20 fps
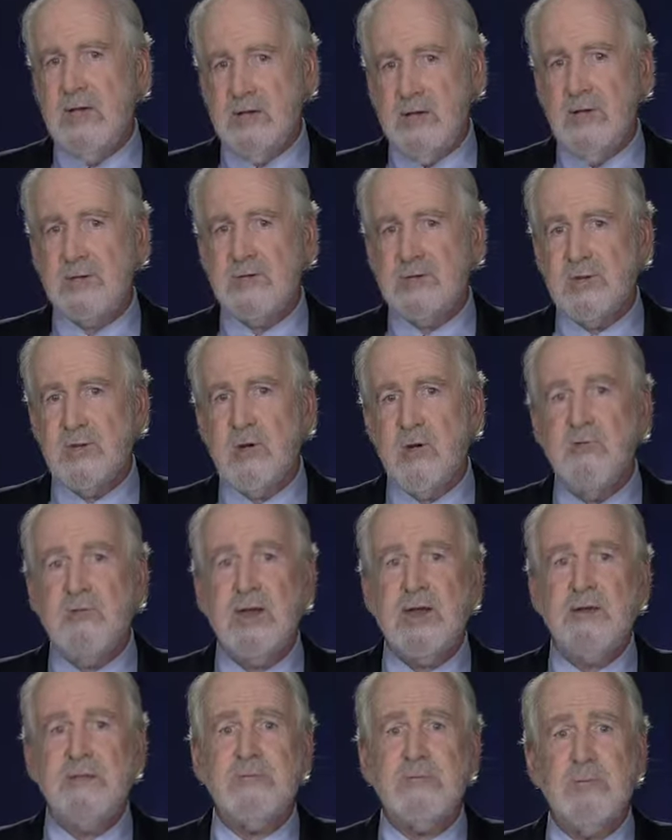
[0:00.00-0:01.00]
Years ago,
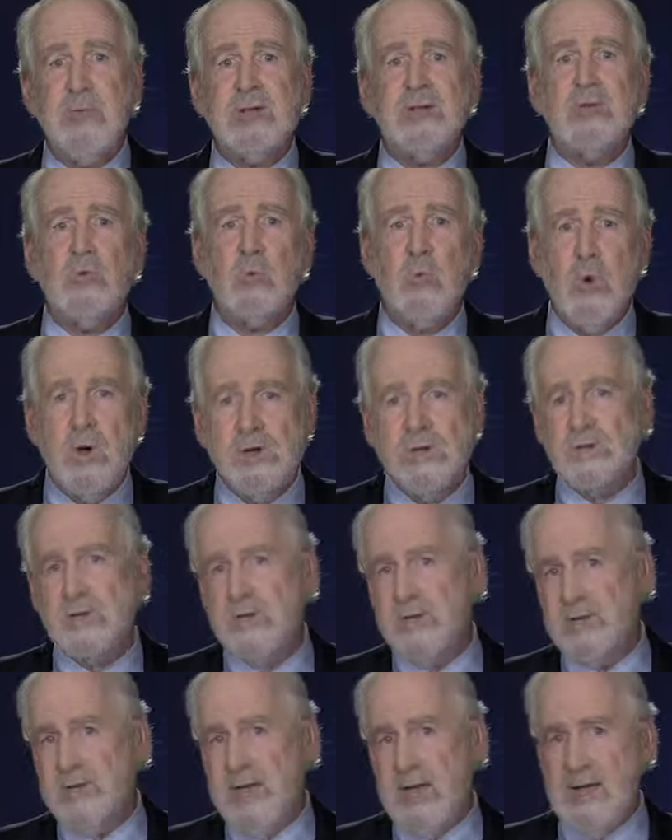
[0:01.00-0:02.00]
that information was
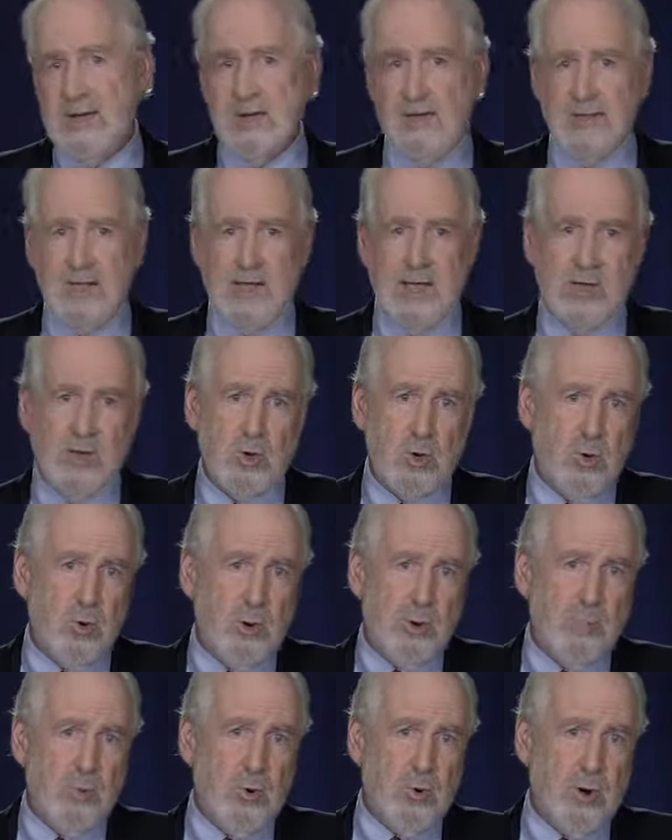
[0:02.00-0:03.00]
contained in the annual
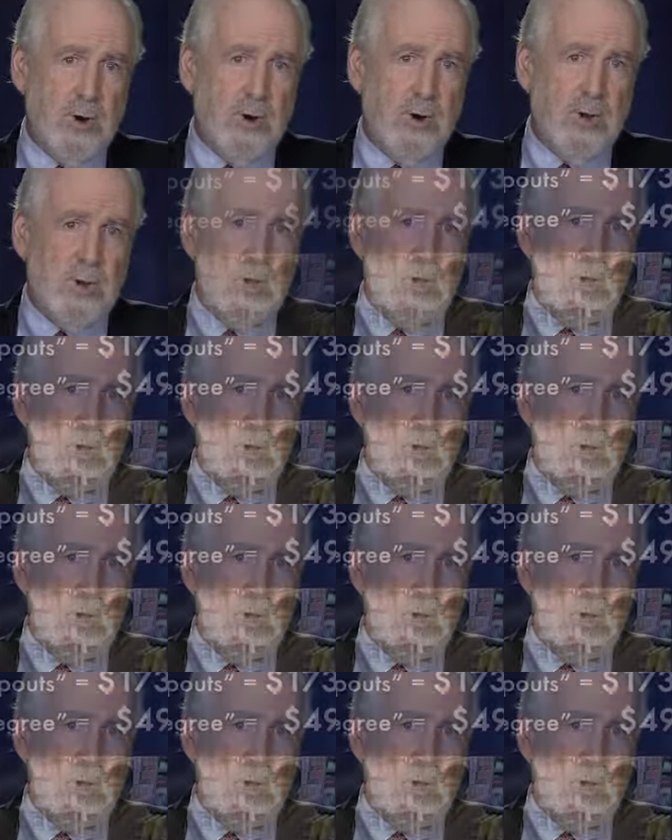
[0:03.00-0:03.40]
report.